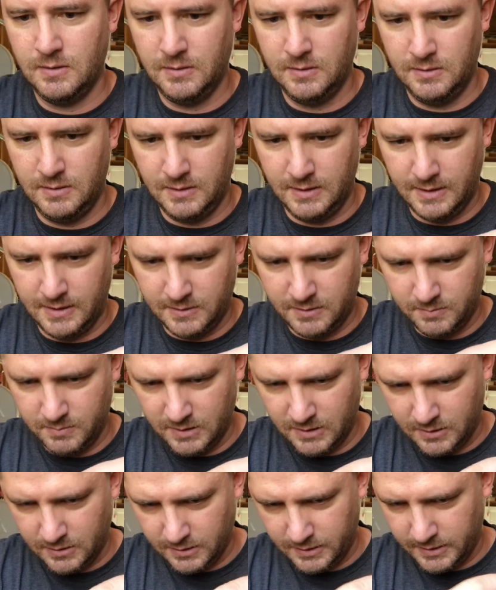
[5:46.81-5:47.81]
Now to be
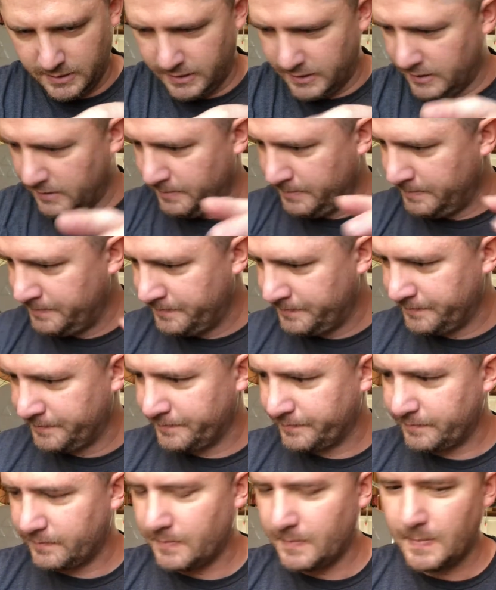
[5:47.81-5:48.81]
clear,
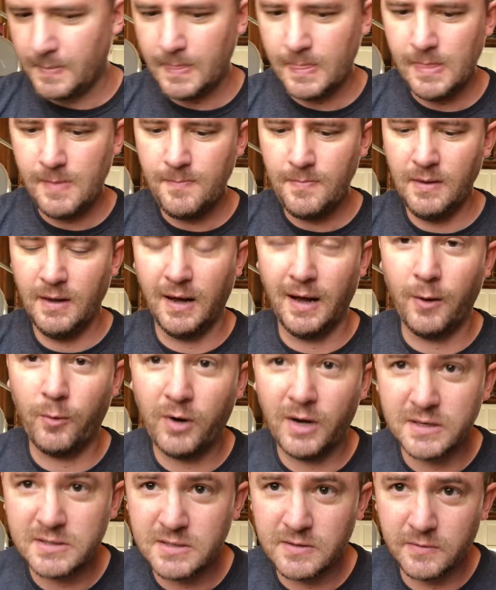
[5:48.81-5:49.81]
I
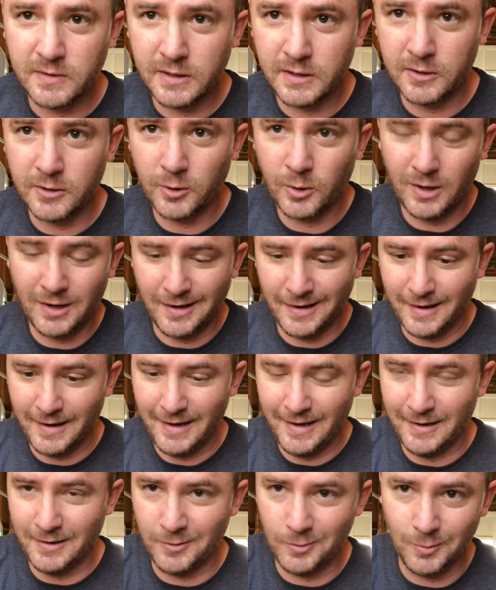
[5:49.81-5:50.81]
watched a video on
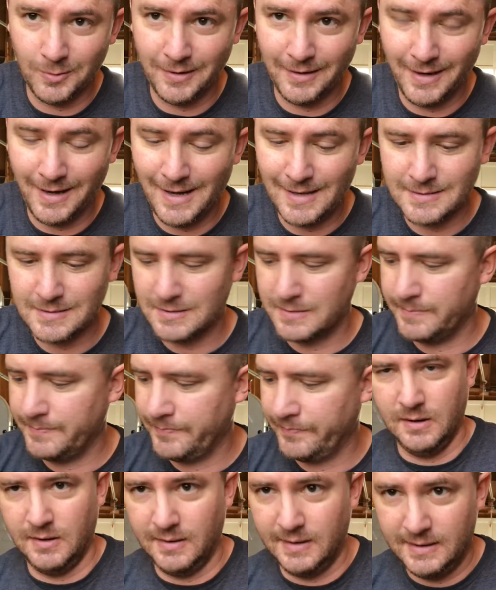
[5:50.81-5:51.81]
how to do the knots,
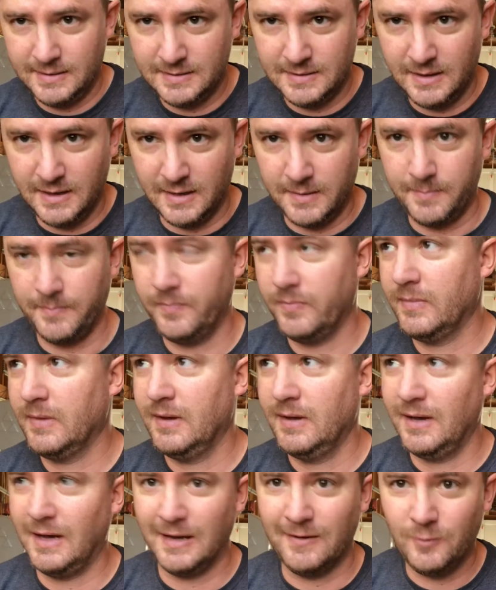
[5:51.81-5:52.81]
and that's it.
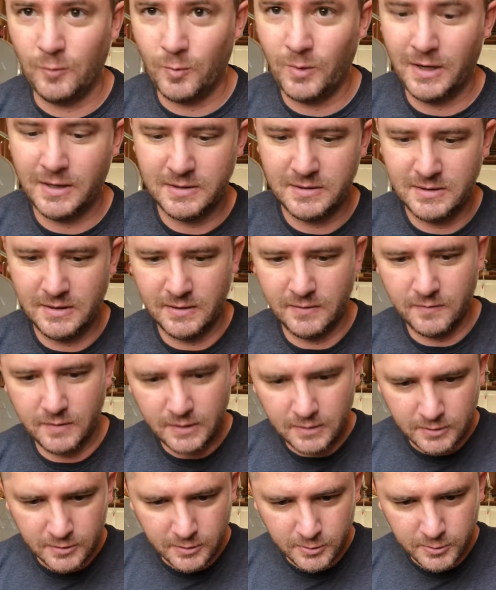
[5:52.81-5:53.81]
I haven't watched any
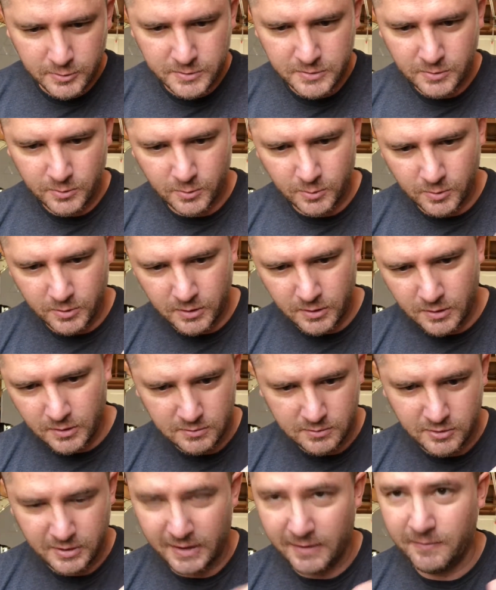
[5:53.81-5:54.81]
videos or
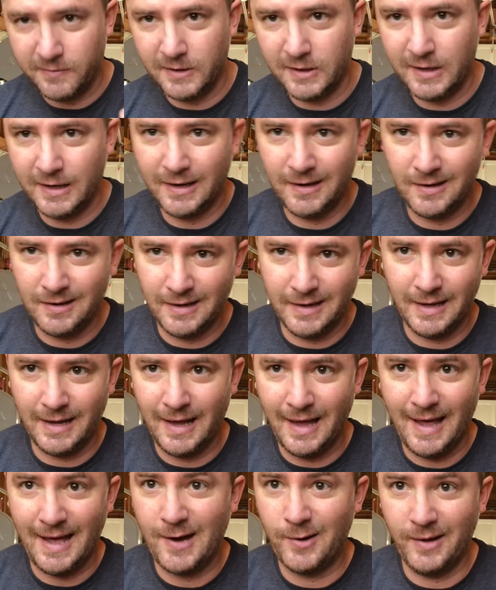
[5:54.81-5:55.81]
tried to figure out like
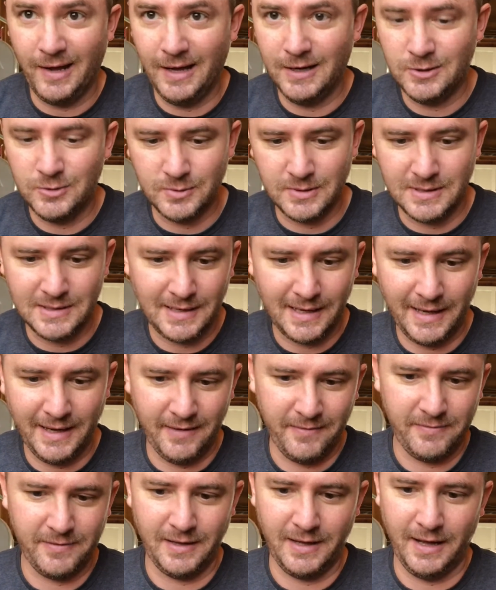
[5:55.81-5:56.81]
how to actually tie a
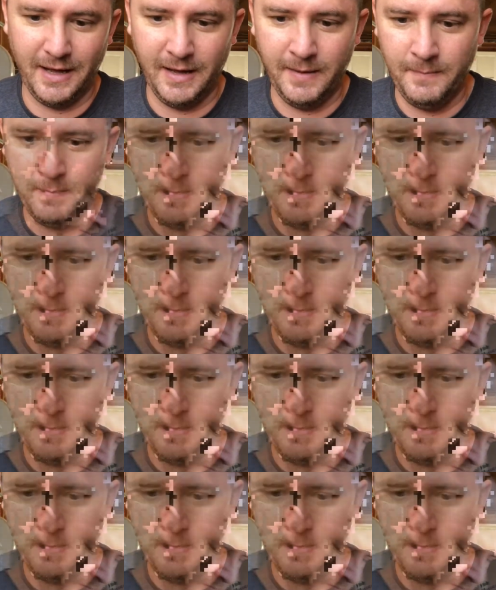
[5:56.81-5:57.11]
fly.